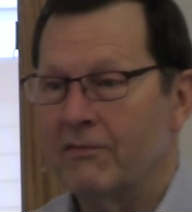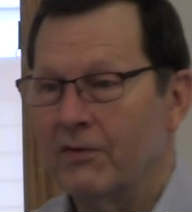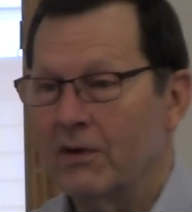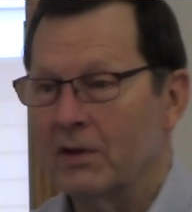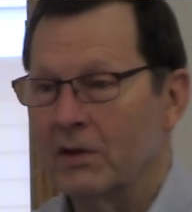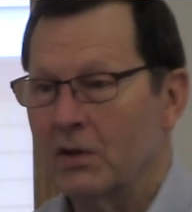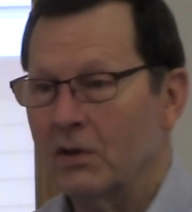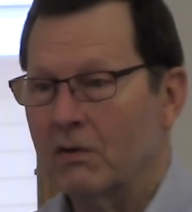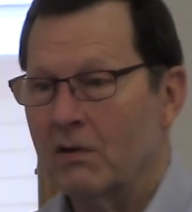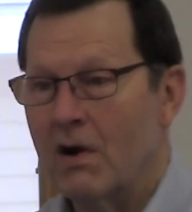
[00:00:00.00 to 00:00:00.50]
on
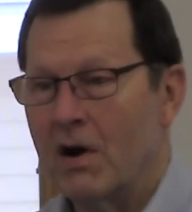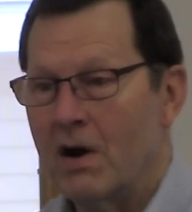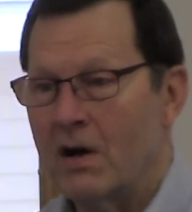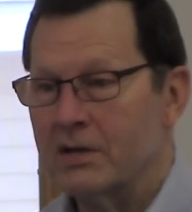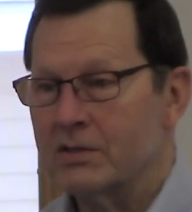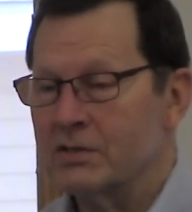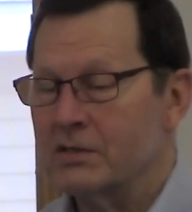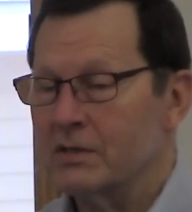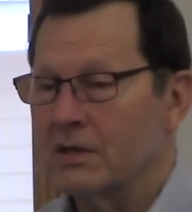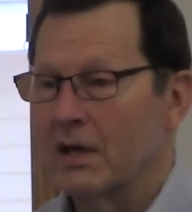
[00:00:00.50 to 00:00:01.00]
the
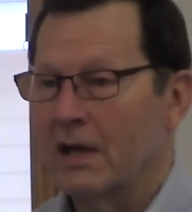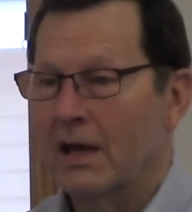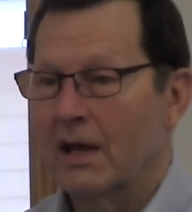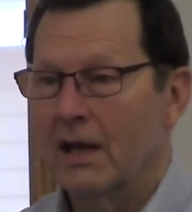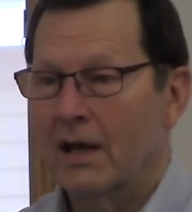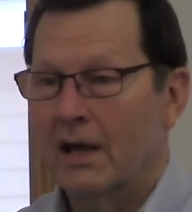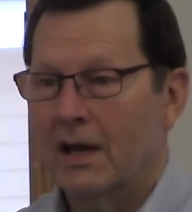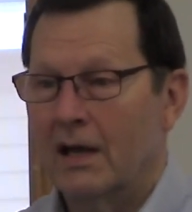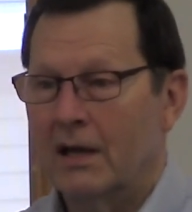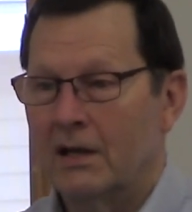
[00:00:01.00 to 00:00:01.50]
cross,
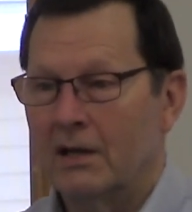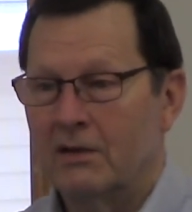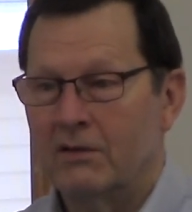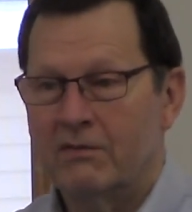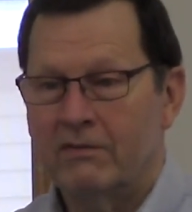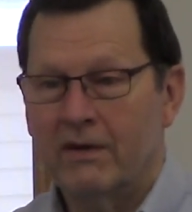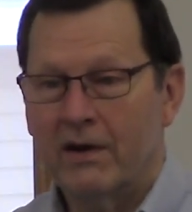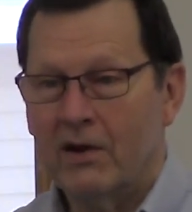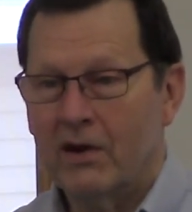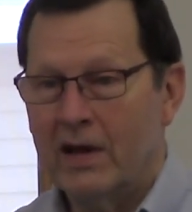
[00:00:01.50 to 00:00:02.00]
and at the
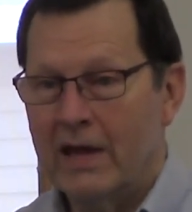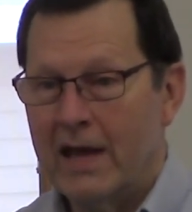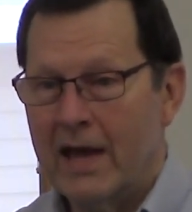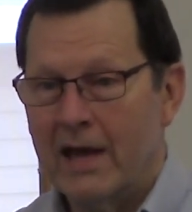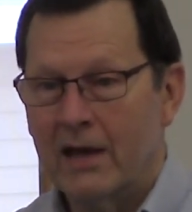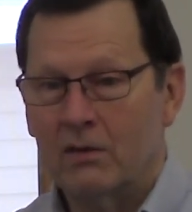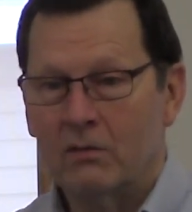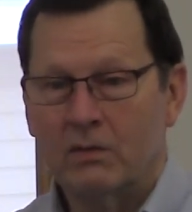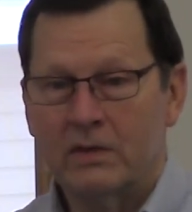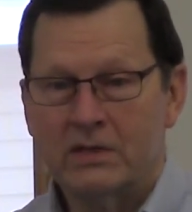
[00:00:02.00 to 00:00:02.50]
very
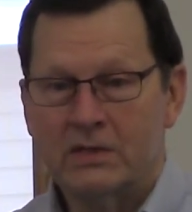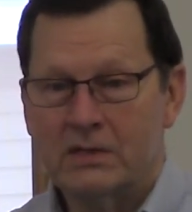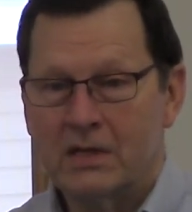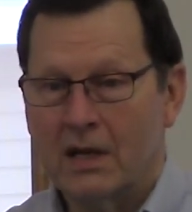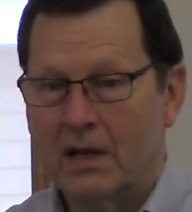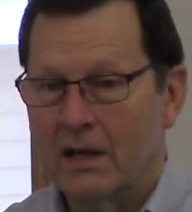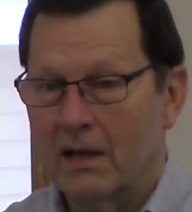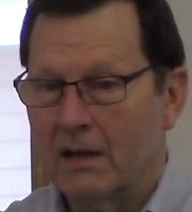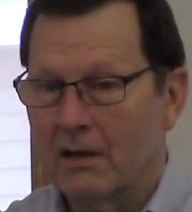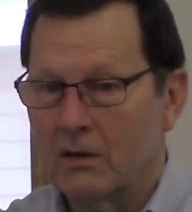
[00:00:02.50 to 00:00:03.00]
end we
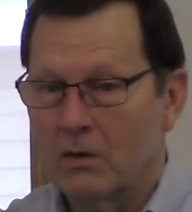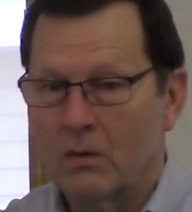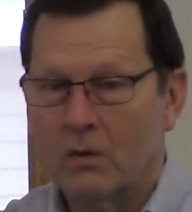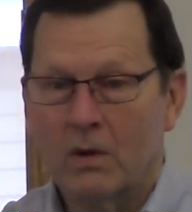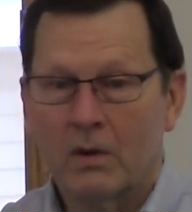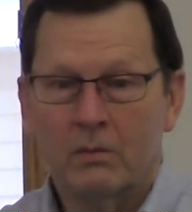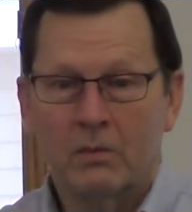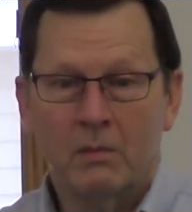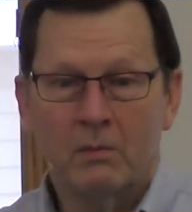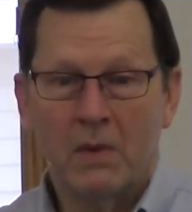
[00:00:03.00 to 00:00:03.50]
say,
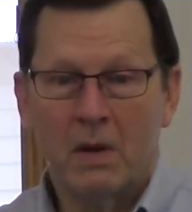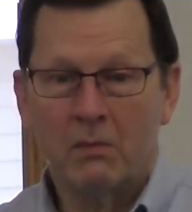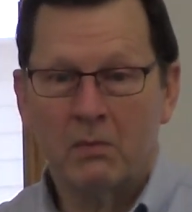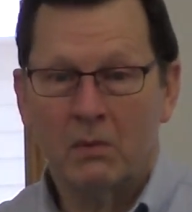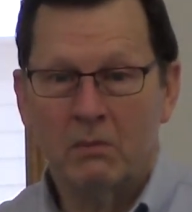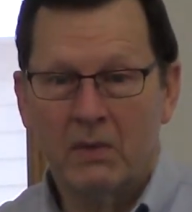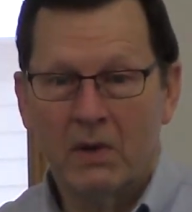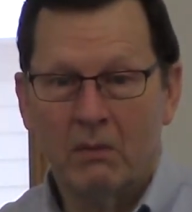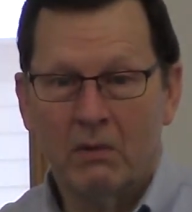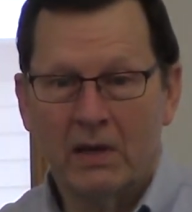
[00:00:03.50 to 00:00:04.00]
Lord, remember
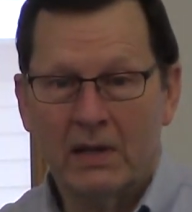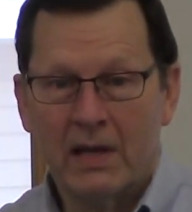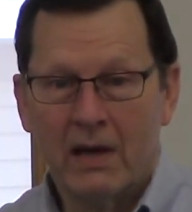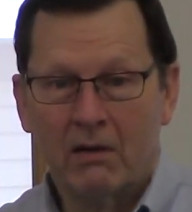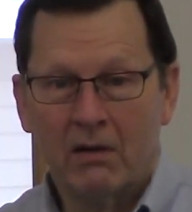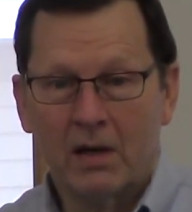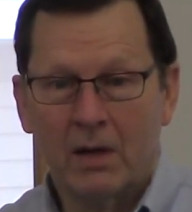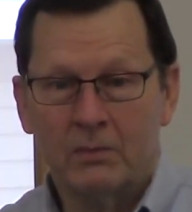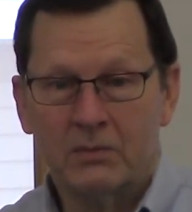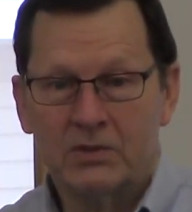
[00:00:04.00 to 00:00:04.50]
me when thou
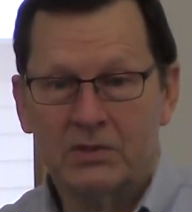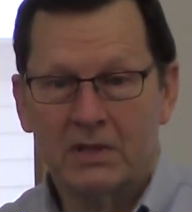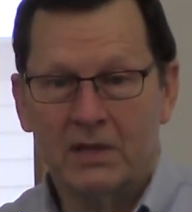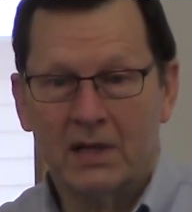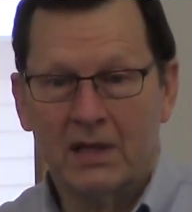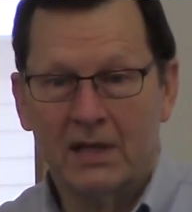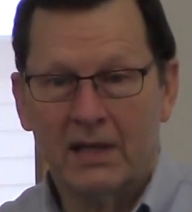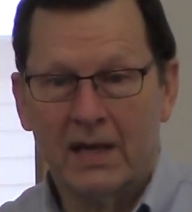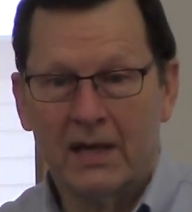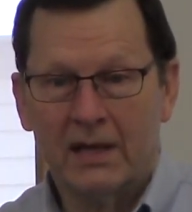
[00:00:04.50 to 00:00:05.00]
comest
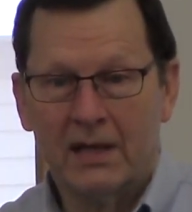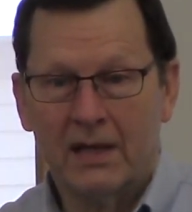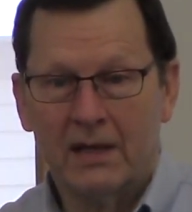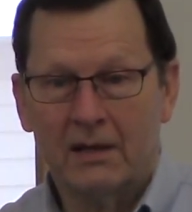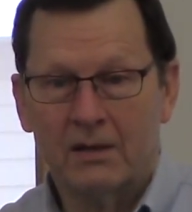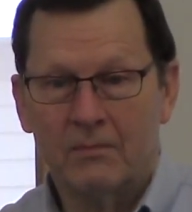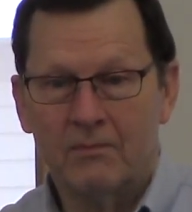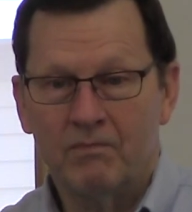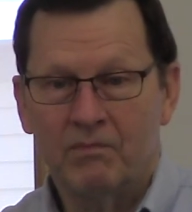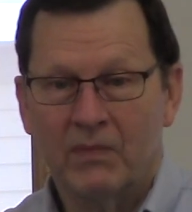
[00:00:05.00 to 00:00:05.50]
into thy
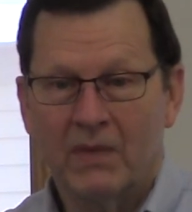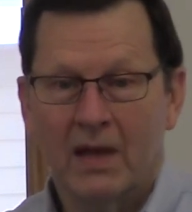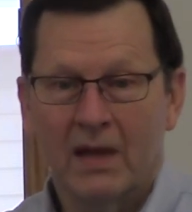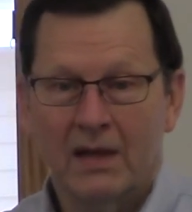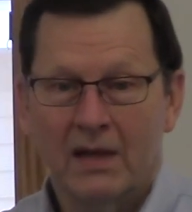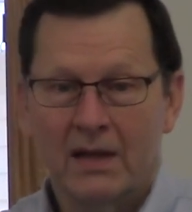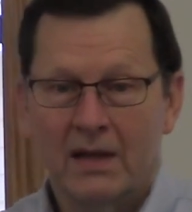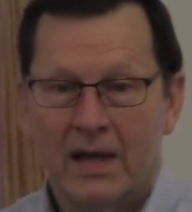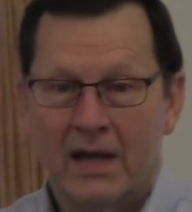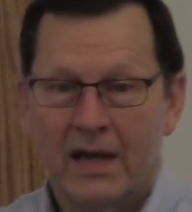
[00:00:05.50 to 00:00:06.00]
kingdom,
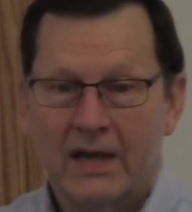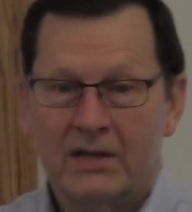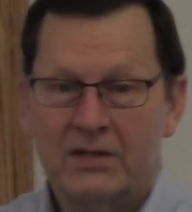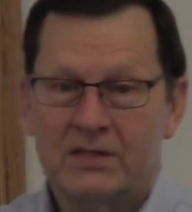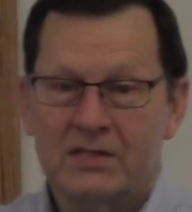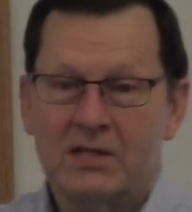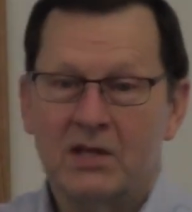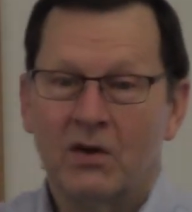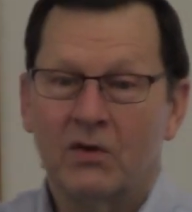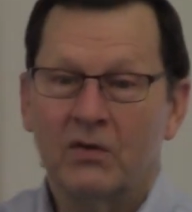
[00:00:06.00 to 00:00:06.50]
he
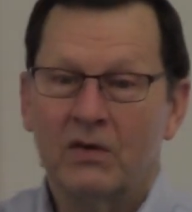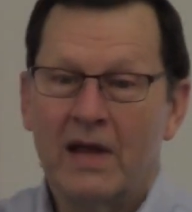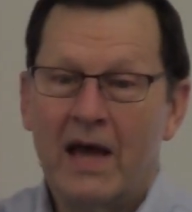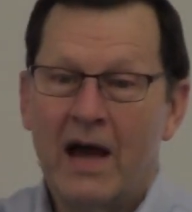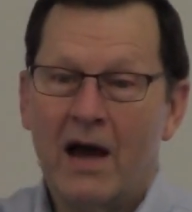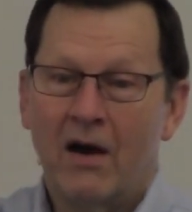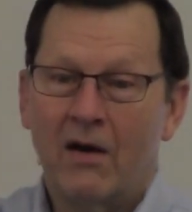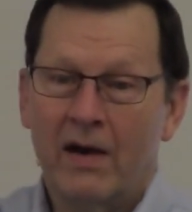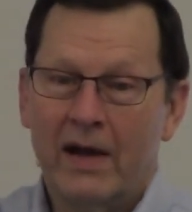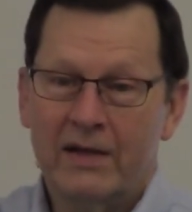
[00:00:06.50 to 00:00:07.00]
still
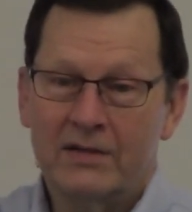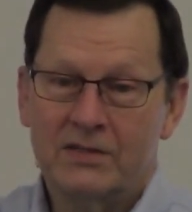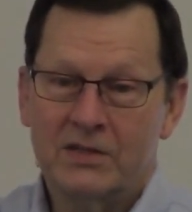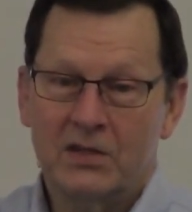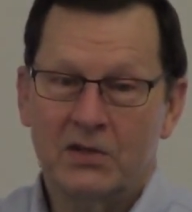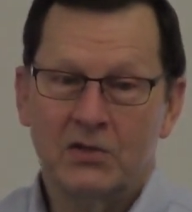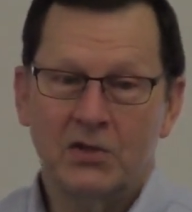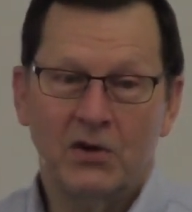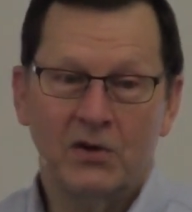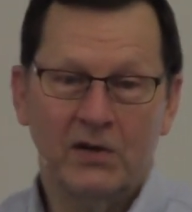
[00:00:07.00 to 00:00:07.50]
now has
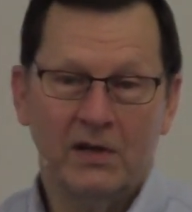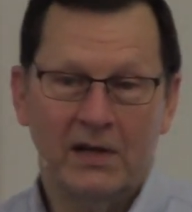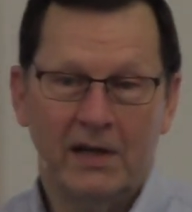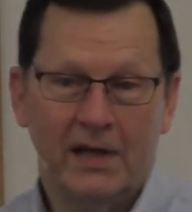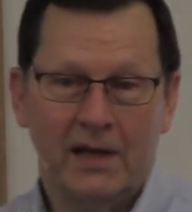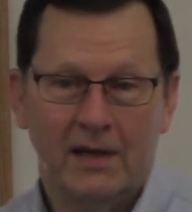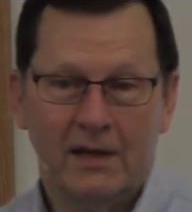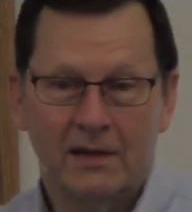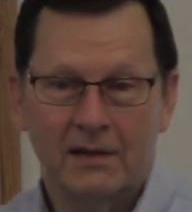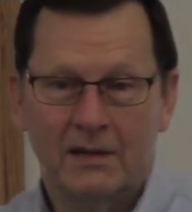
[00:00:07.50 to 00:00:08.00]
eternity
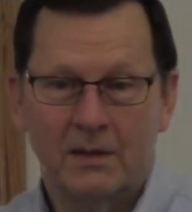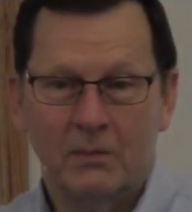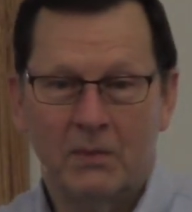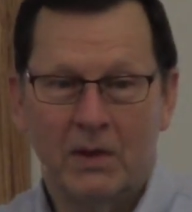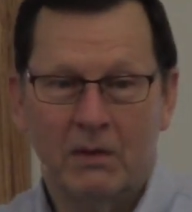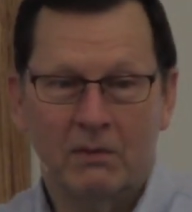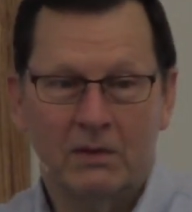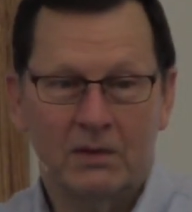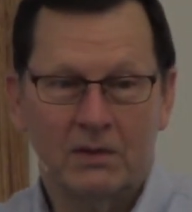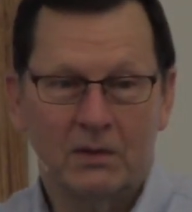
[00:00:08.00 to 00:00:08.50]
to be
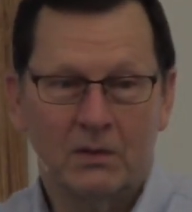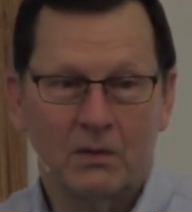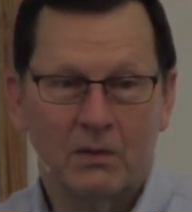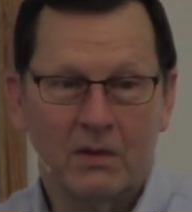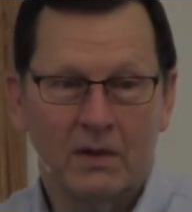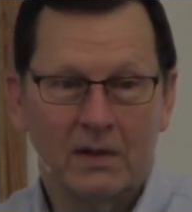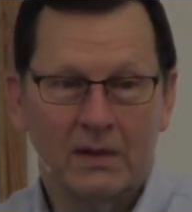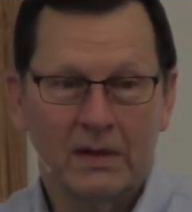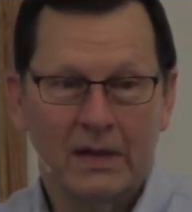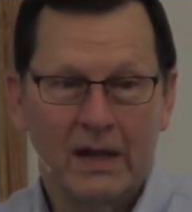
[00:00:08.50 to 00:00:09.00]
with the
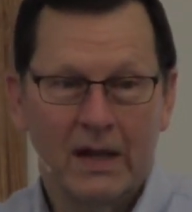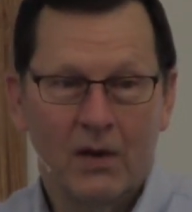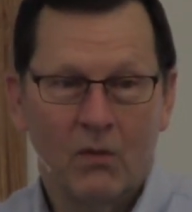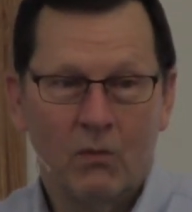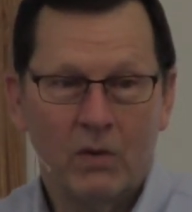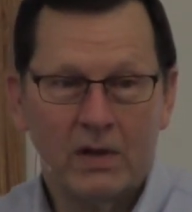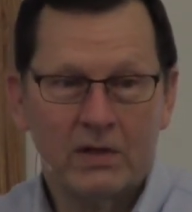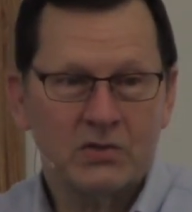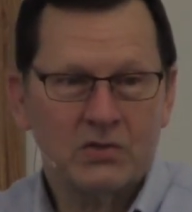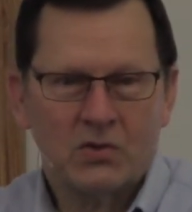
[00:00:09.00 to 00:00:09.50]
Lord.
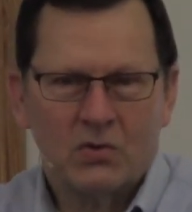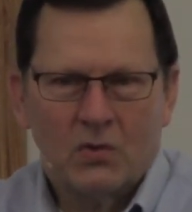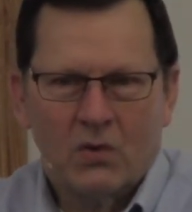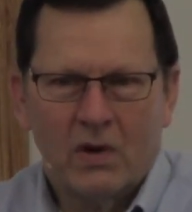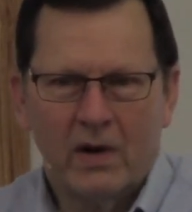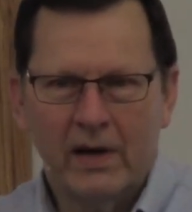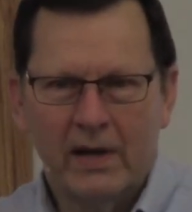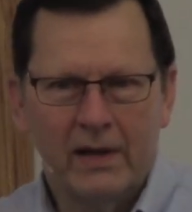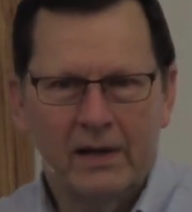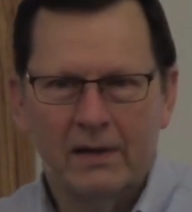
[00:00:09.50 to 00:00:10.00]
What a
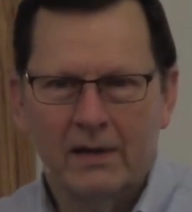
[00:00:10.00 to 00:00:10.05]
story.